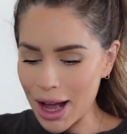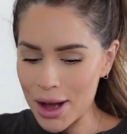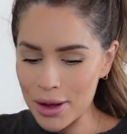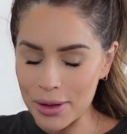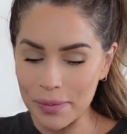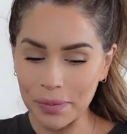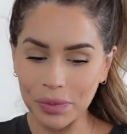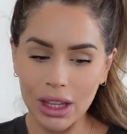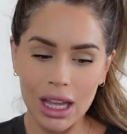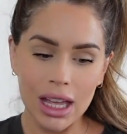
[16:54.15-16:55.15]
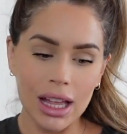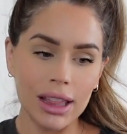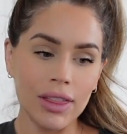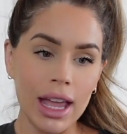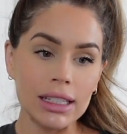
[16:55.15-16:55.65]
um,
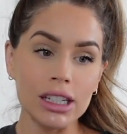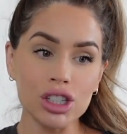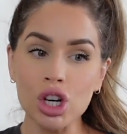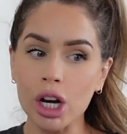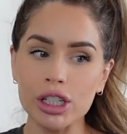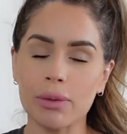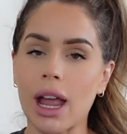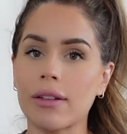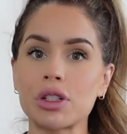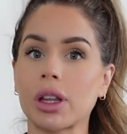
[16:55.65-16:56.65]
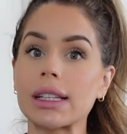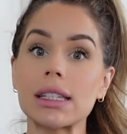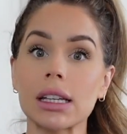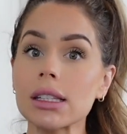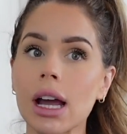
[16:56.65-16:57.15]
they discharged me after like
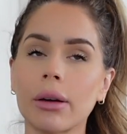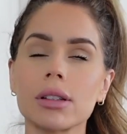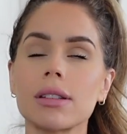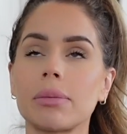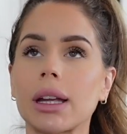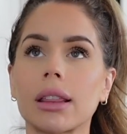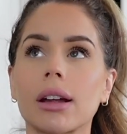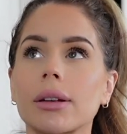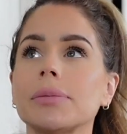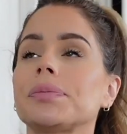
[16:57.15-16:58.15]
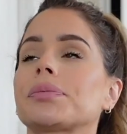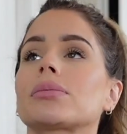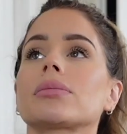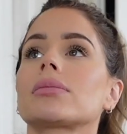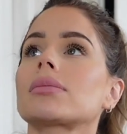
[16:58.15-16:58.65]
six hours of being there
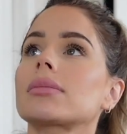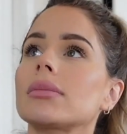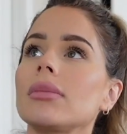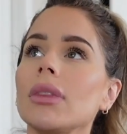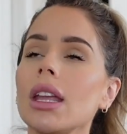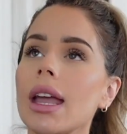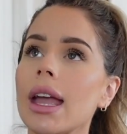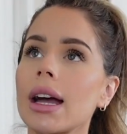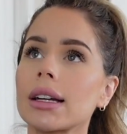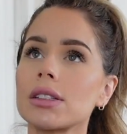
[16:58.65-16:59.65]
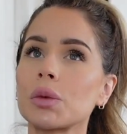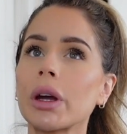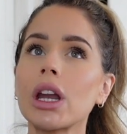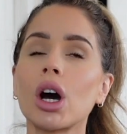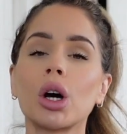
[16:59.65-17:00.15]
and
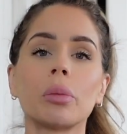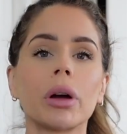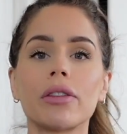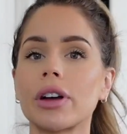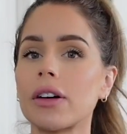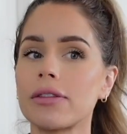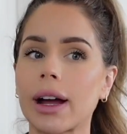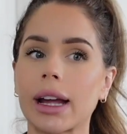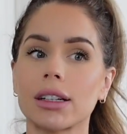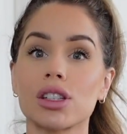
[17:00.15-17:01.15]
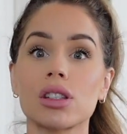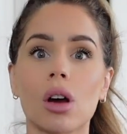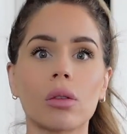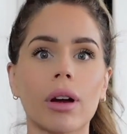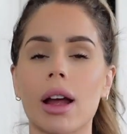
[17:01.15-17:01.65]
went home, felt fine,
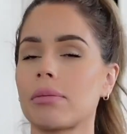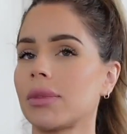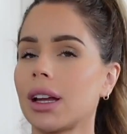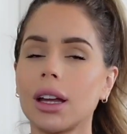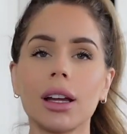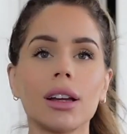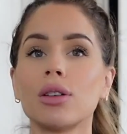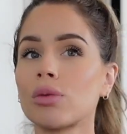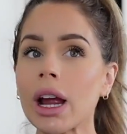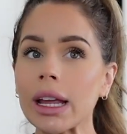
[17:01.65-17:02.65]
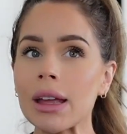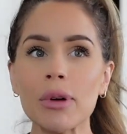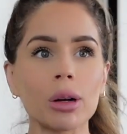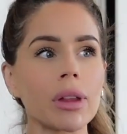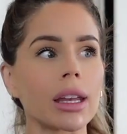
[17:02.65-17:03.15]
saw Ryan came
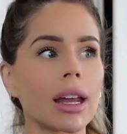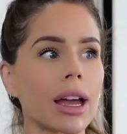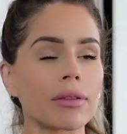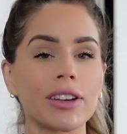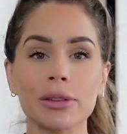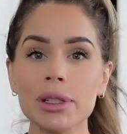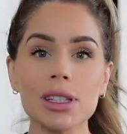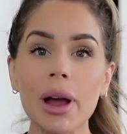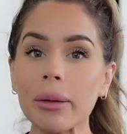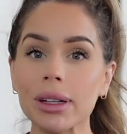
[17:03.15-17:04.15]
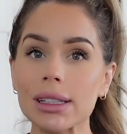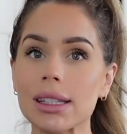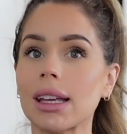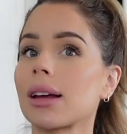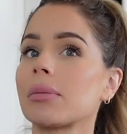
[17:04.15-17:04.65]
home that night. I've never been so happy to
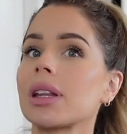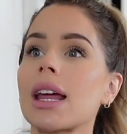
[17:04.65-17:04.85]
see him. The